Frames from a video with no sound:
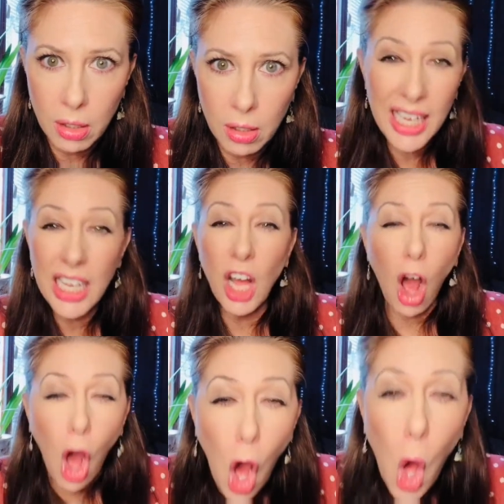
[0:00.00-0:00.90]
He
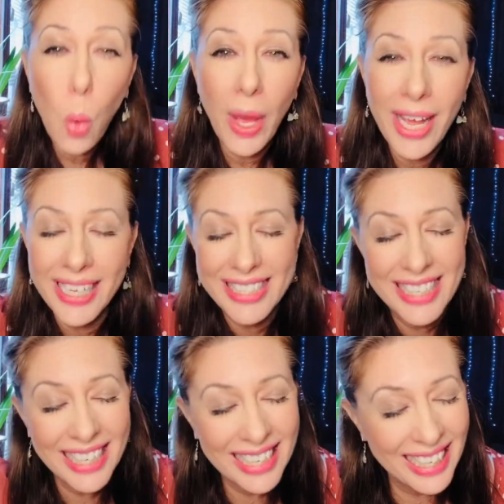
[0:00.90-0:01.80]
always,
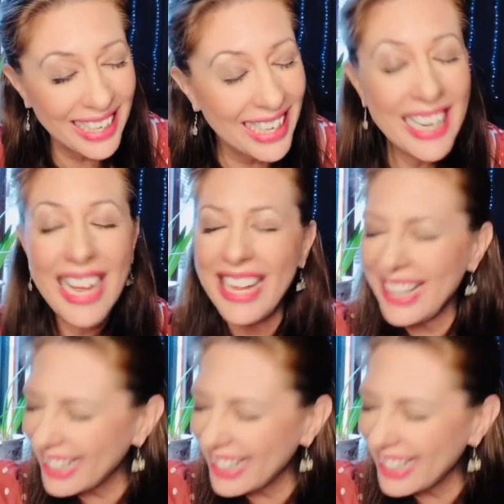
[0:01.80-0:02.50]
he